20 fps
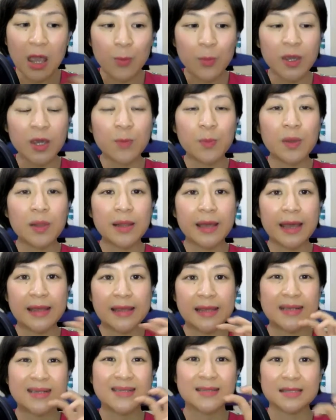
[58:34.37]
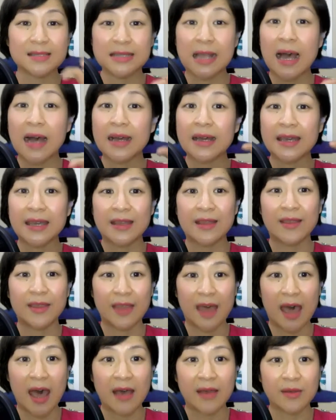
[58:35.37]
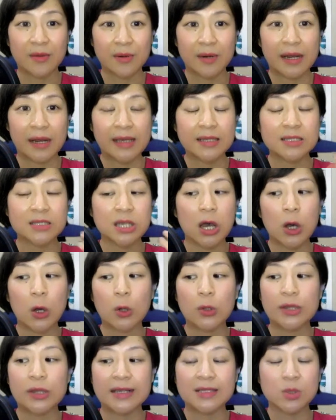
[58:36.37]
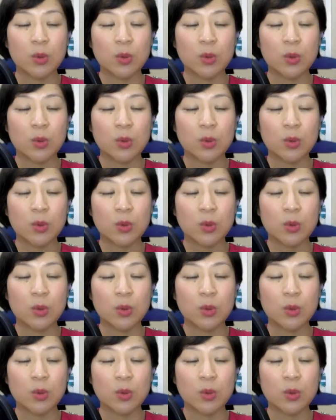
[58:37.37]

people getting stuck in that, right? So that's